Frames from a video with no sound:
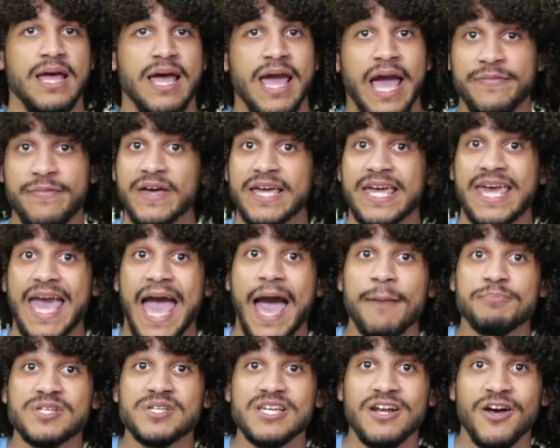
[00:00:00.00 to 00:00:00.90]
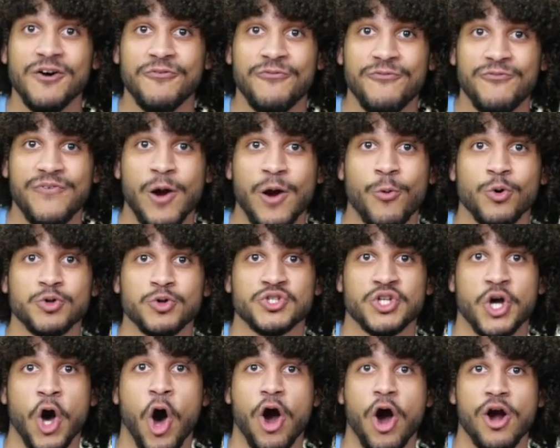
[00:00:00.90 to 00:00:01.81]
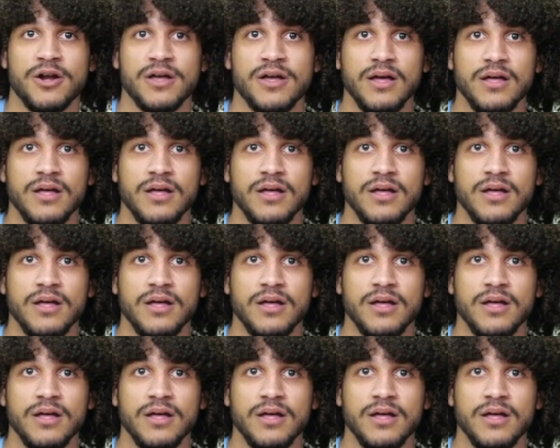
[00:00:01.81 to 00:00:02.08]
and the captain of Pharaoh's guard.